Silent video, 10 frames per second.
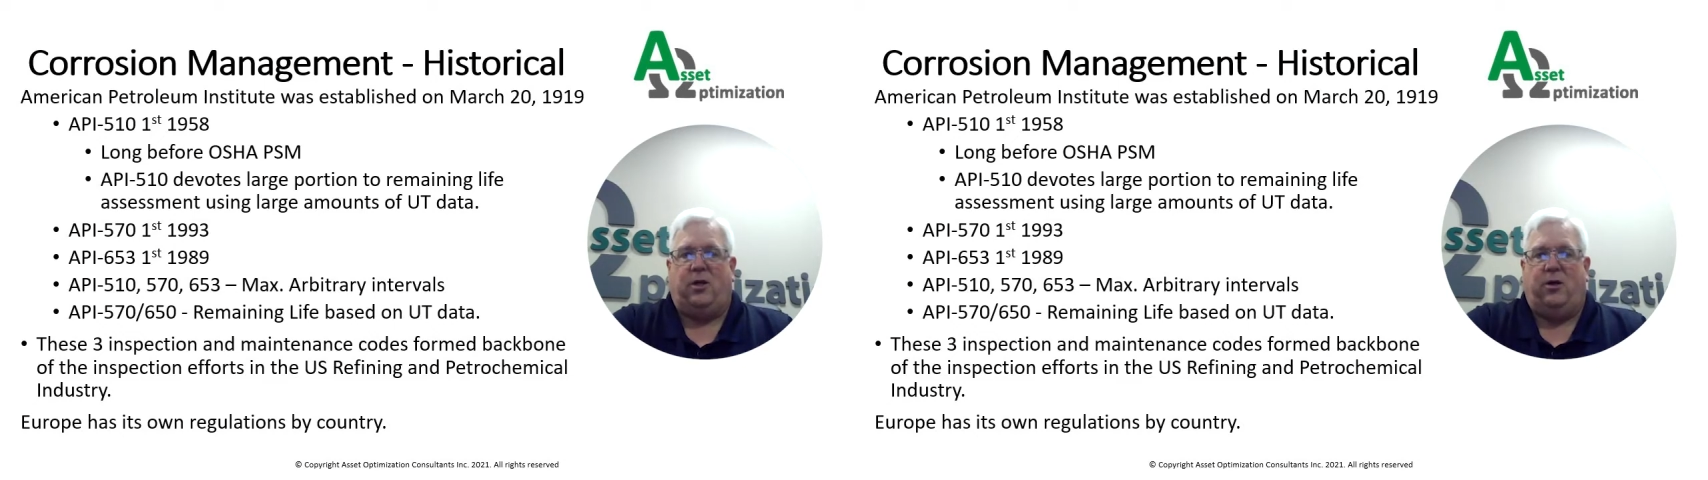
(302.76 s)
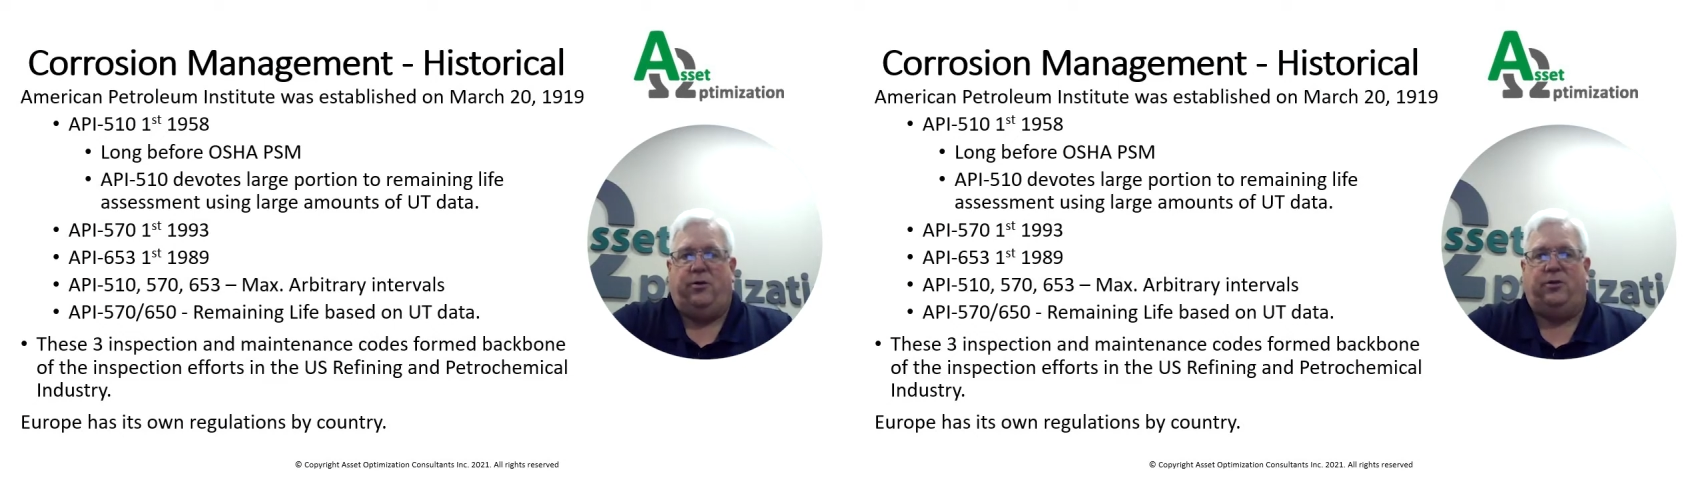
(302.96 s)

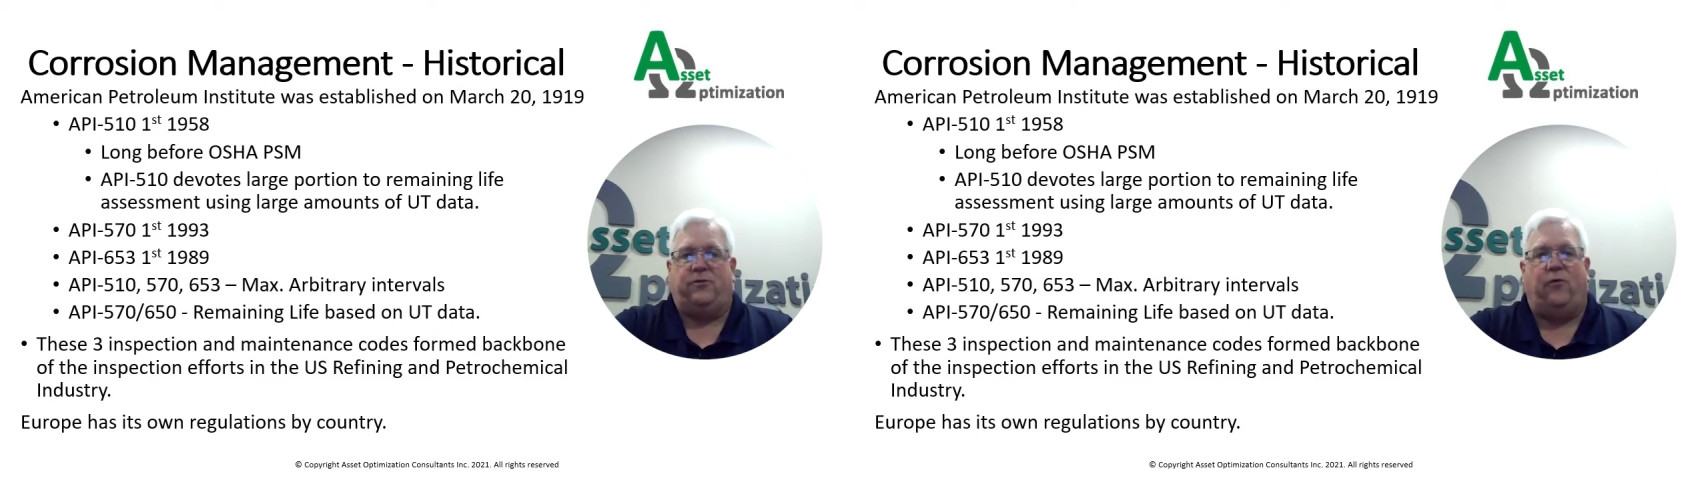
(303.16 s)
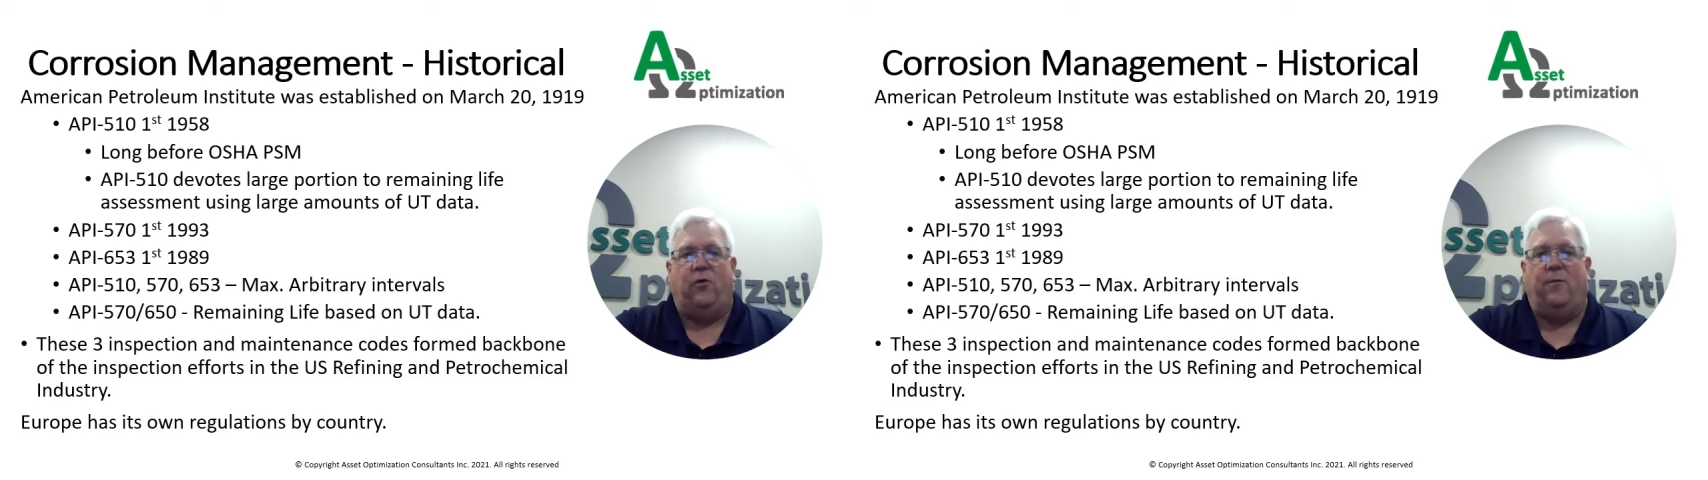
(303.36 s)

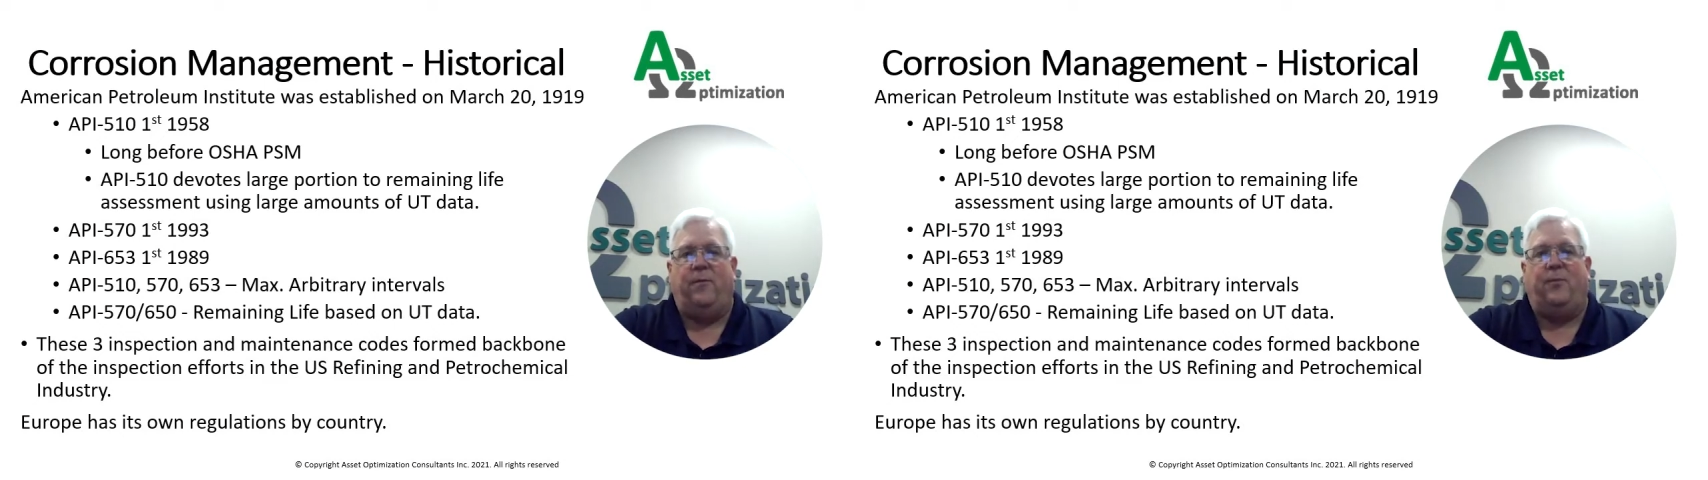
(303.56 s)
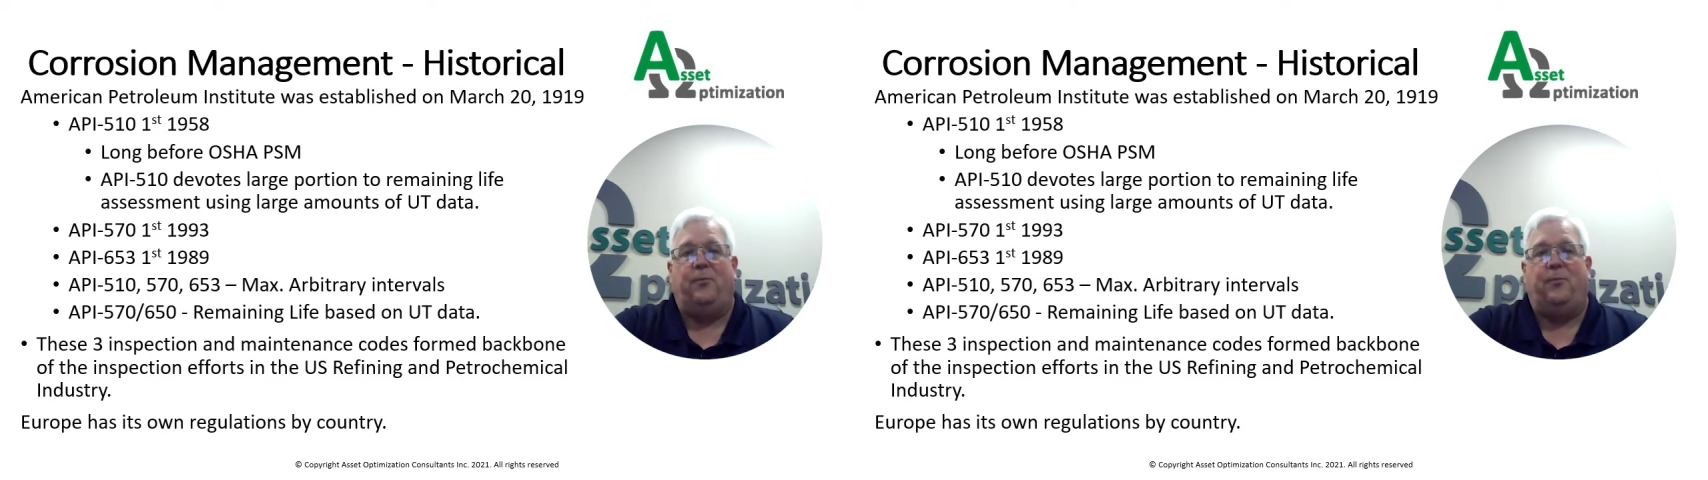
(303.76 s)
codes form the